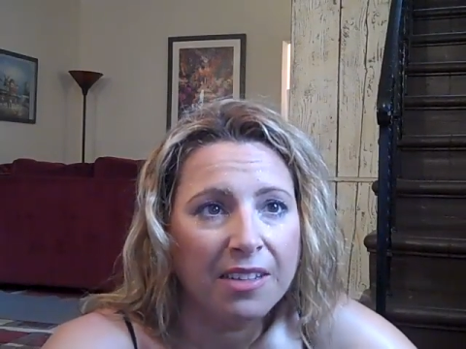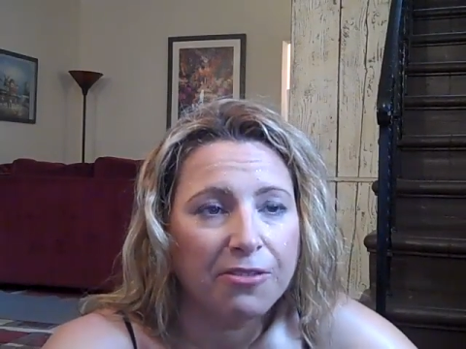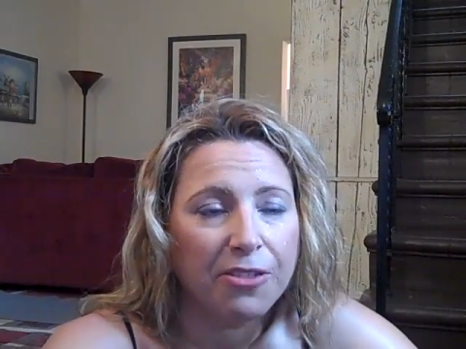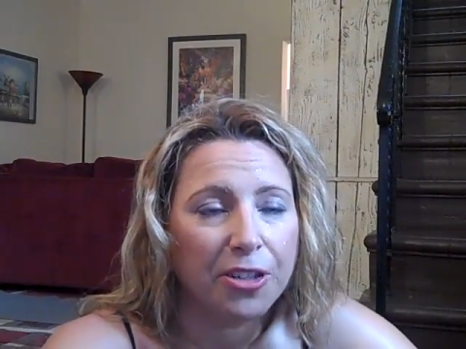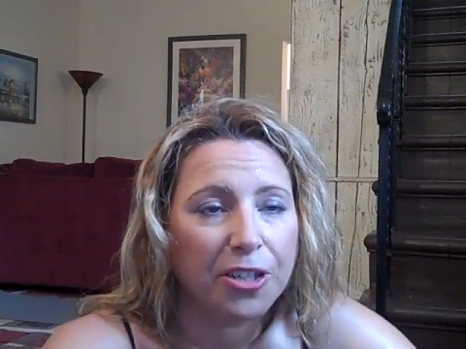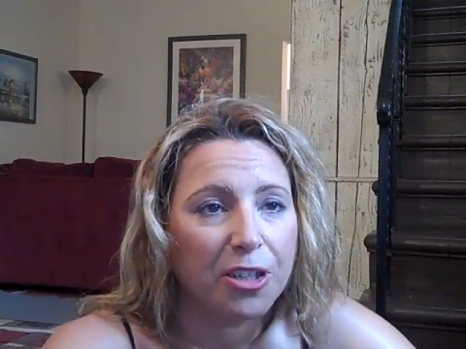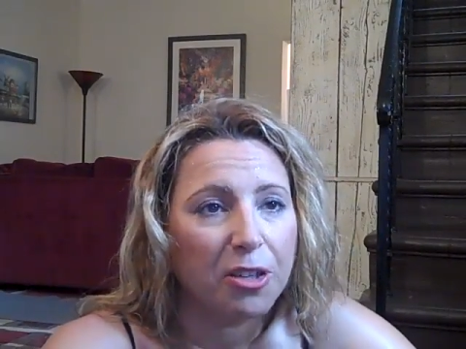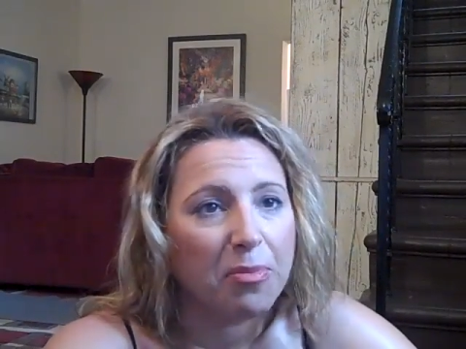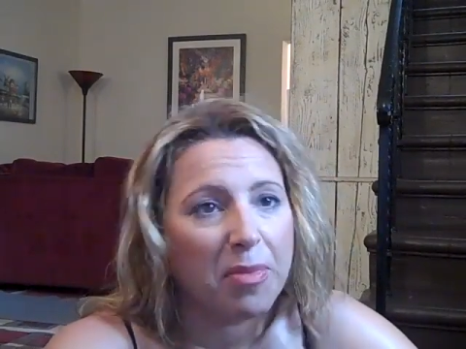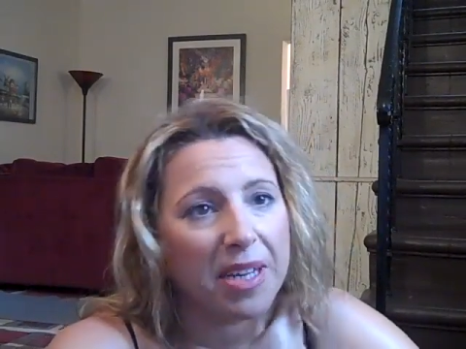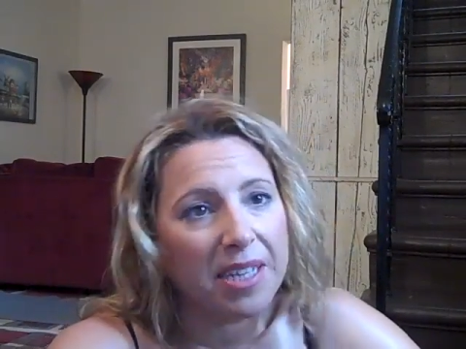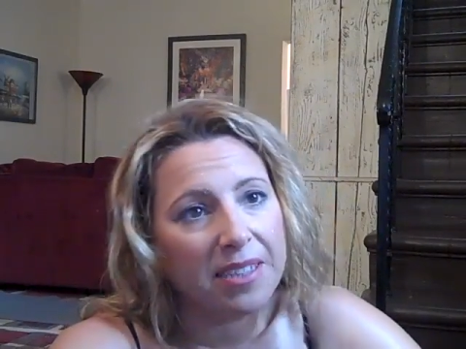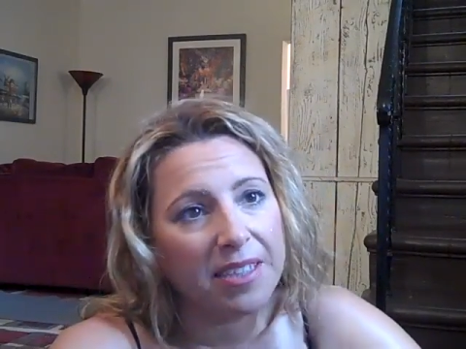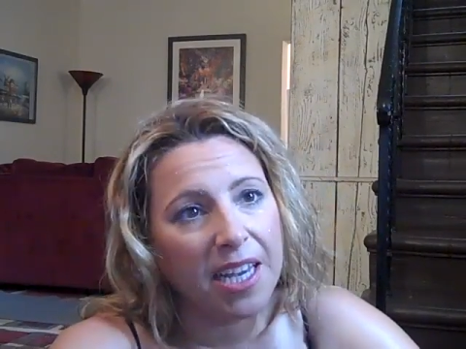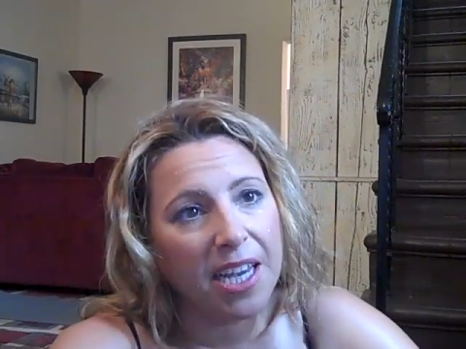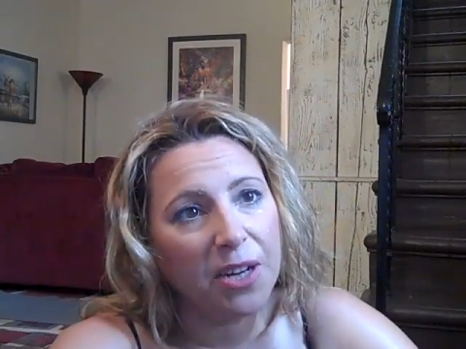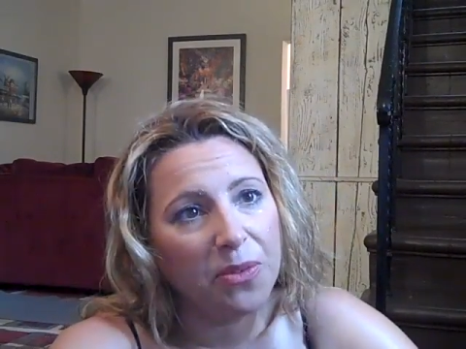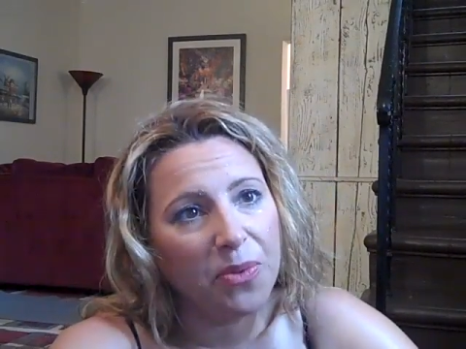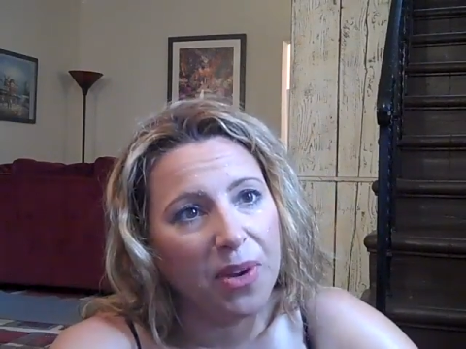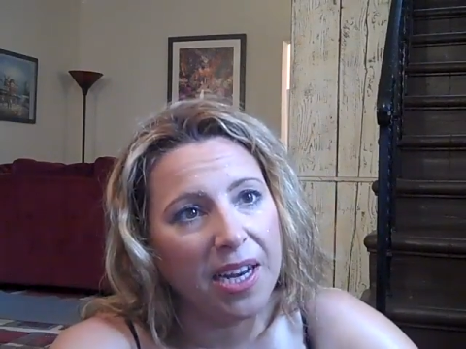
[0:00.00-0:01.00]
If you're going to
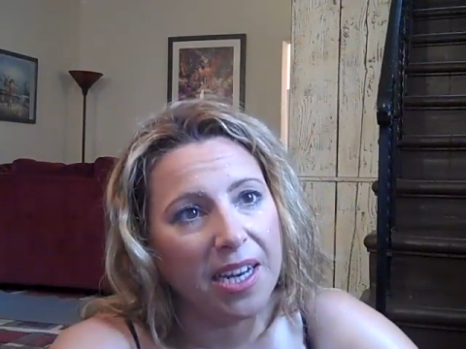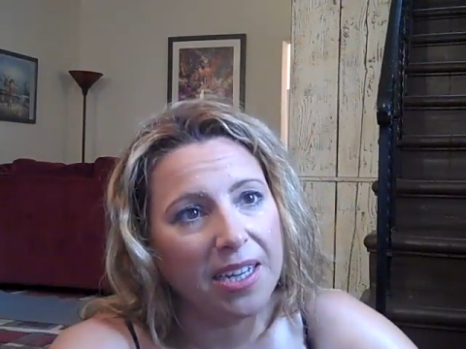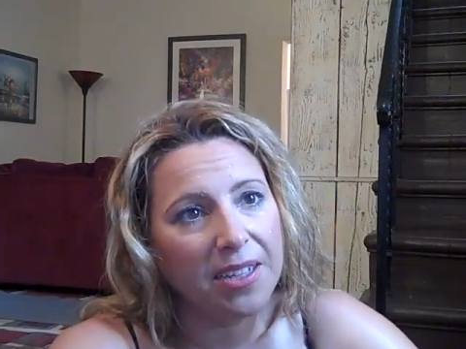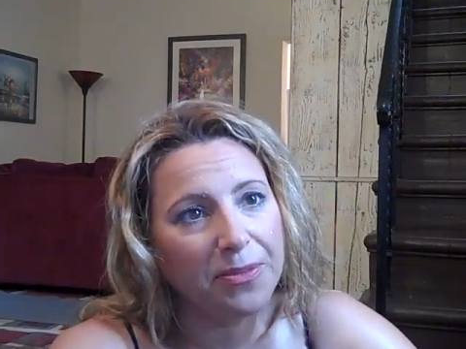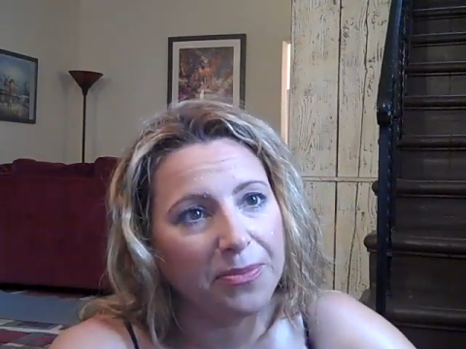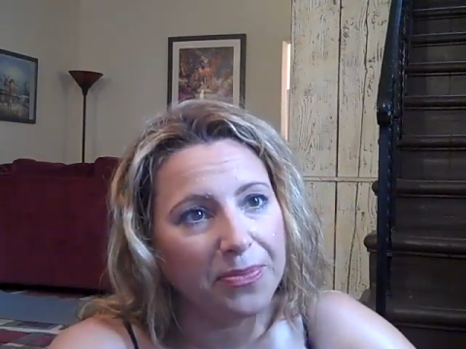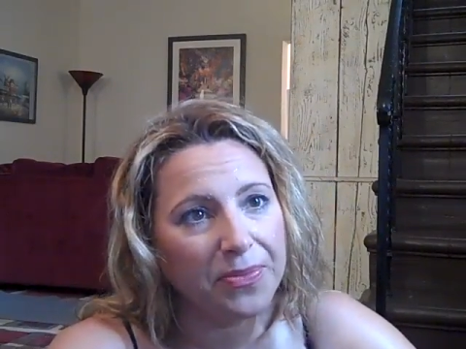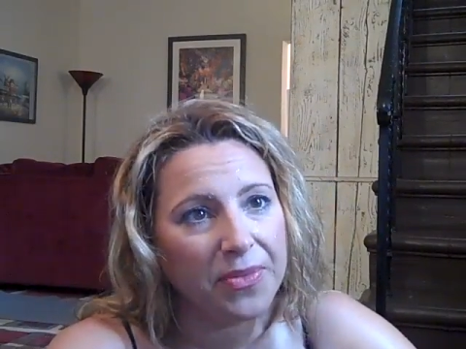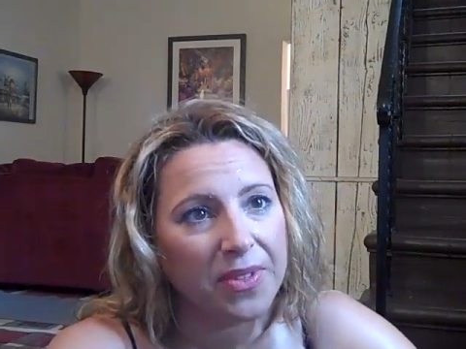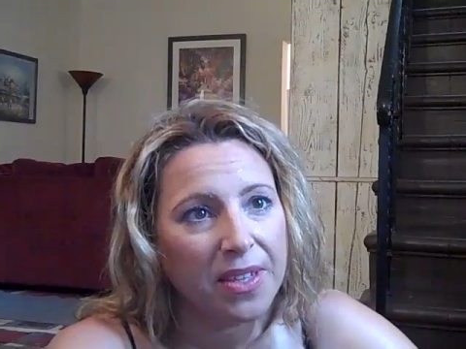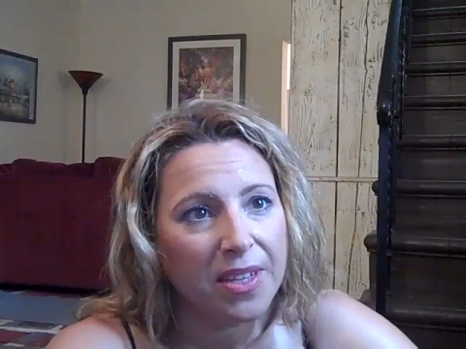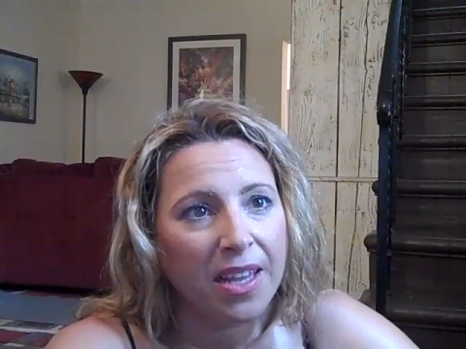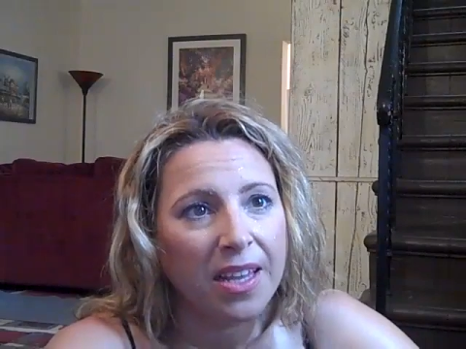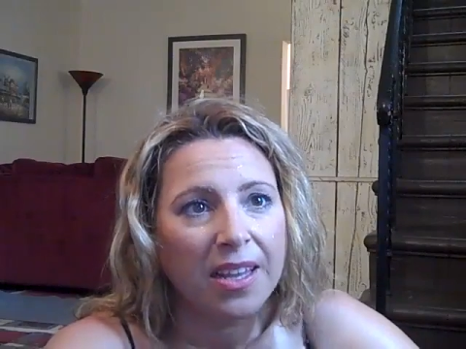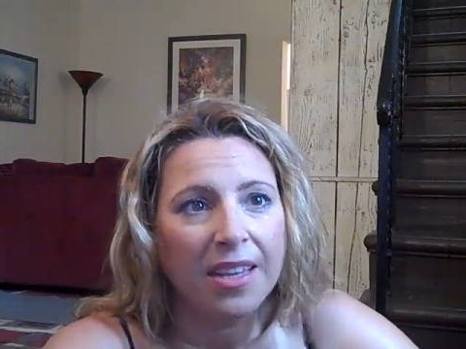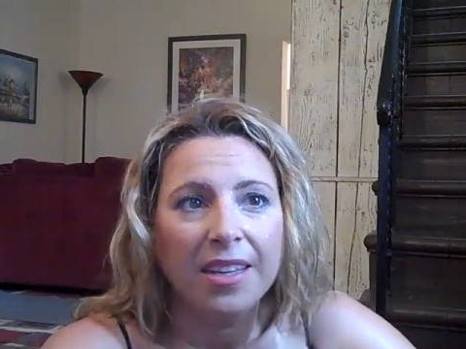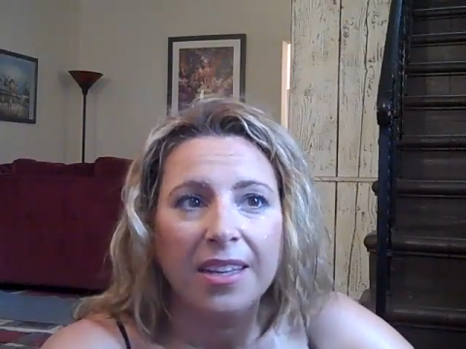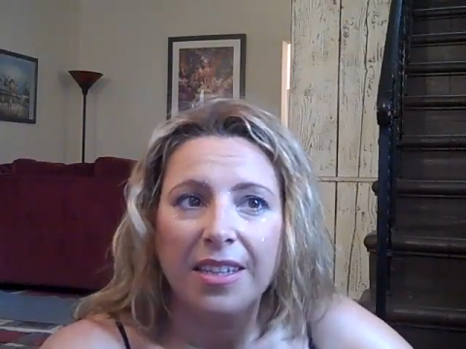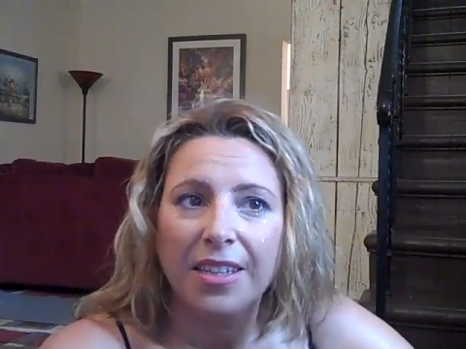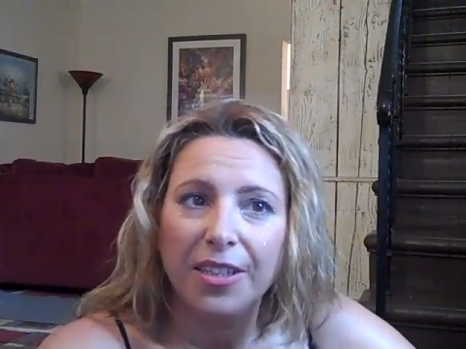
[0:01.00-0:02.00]
maintain weight,
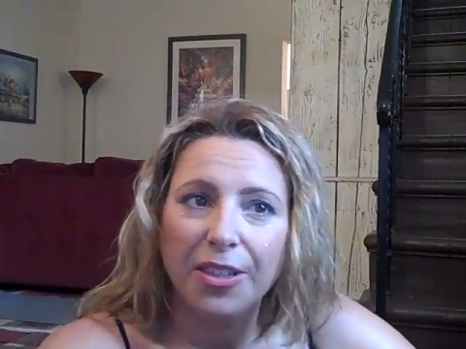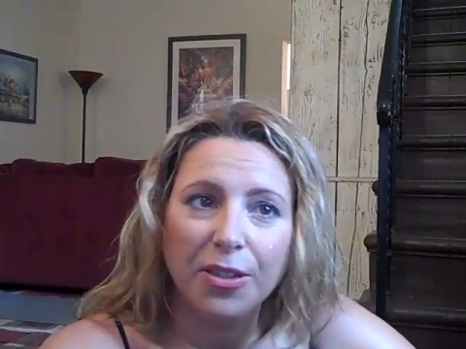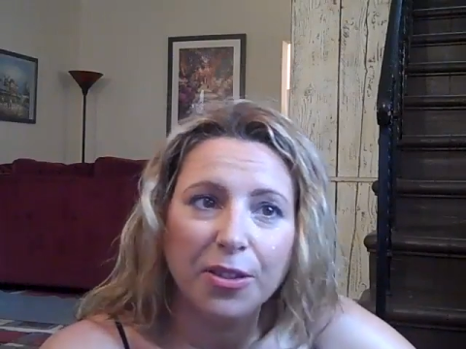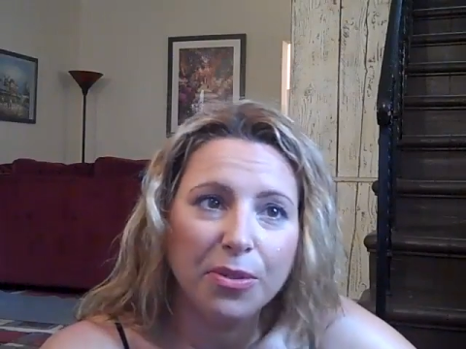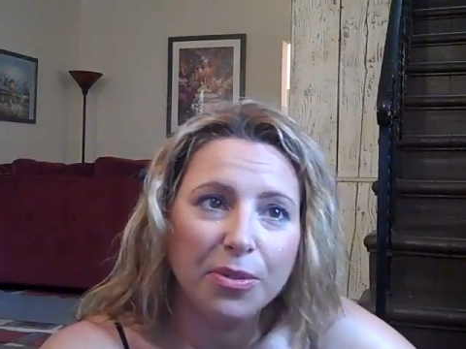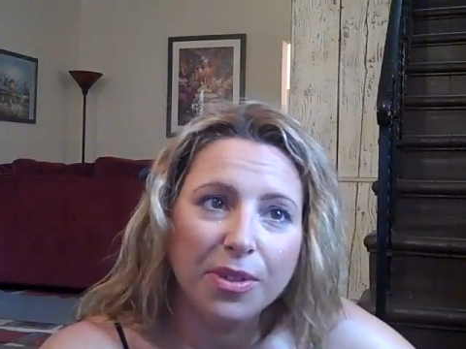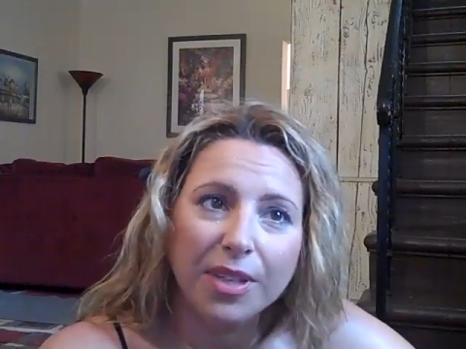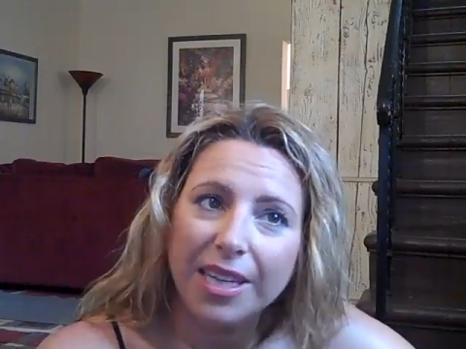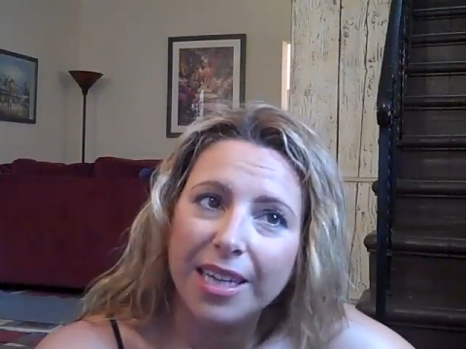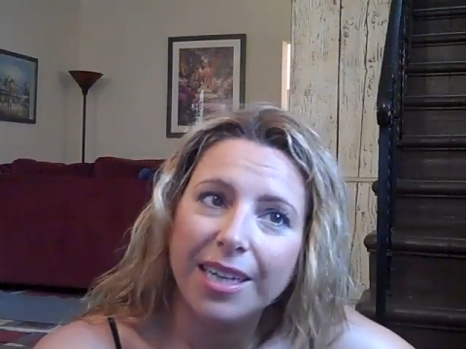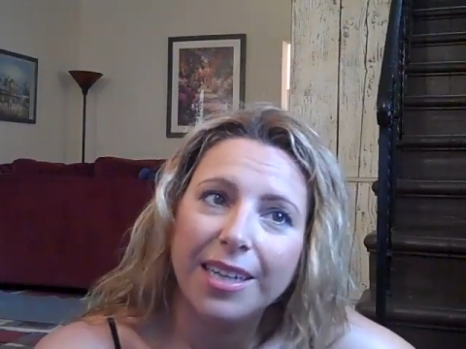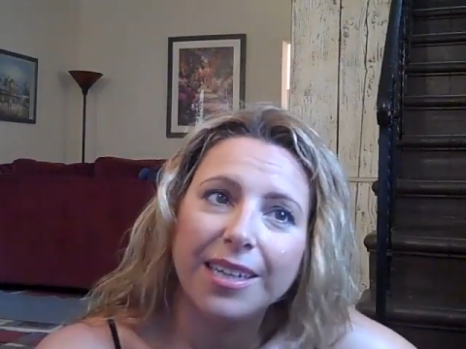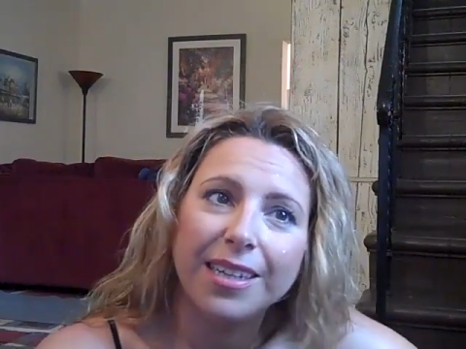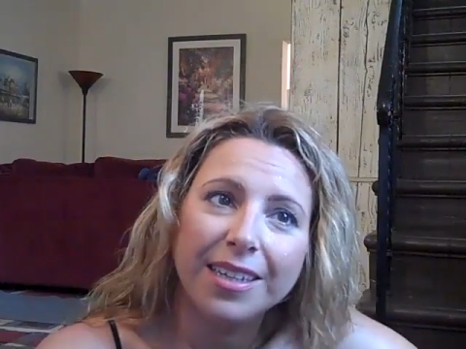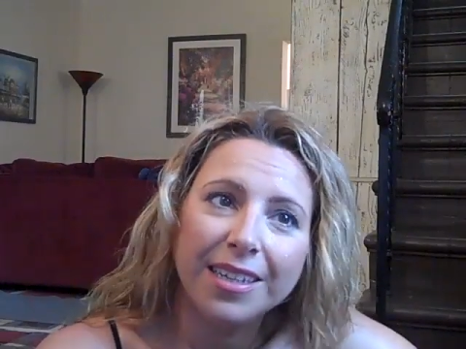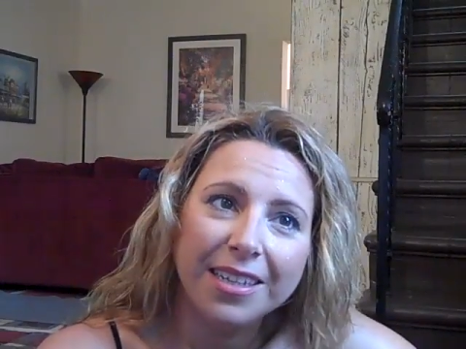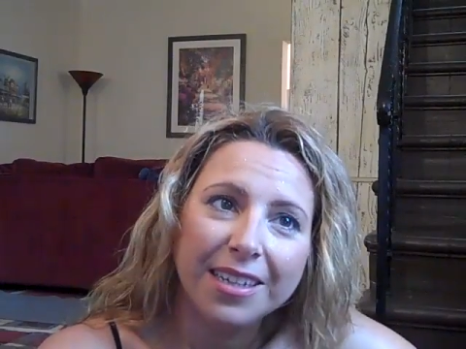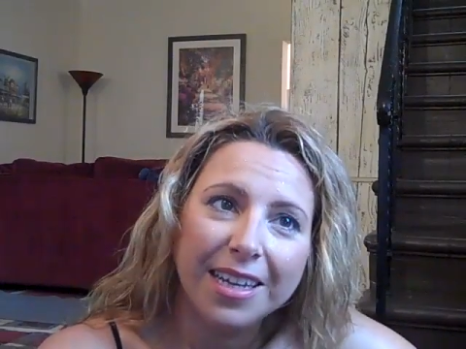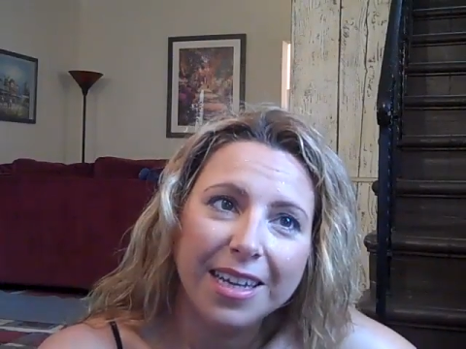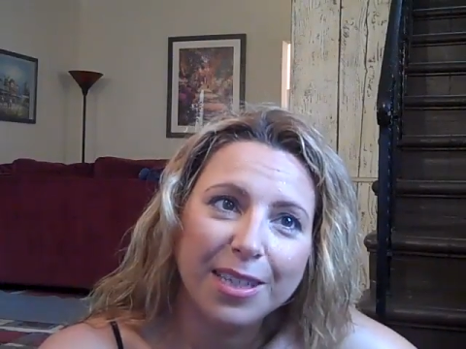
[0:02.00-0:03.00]
you eat